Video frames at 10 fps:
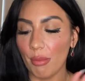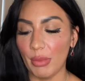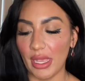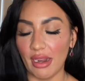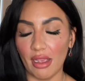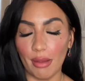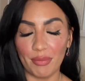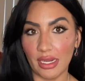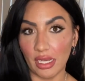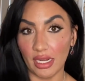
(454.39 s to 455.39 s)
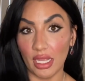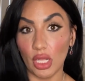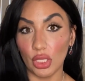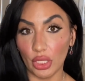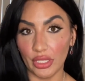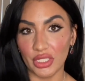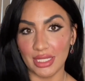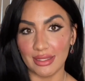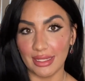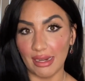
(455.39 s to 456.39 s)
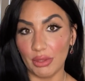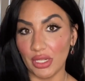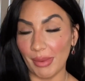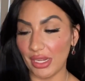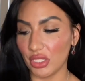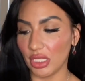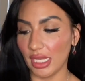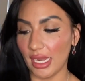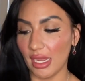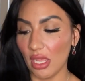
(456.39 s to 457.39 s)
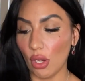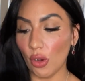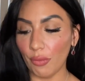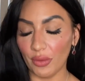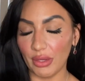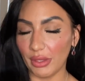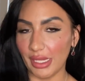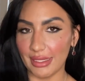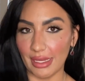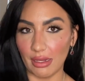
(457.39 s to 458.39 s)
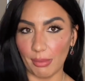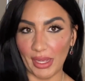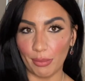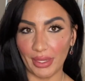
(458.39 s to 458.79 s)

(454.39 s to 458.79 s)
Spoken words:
but got it large instead, which I'm actually hopefully really excited about.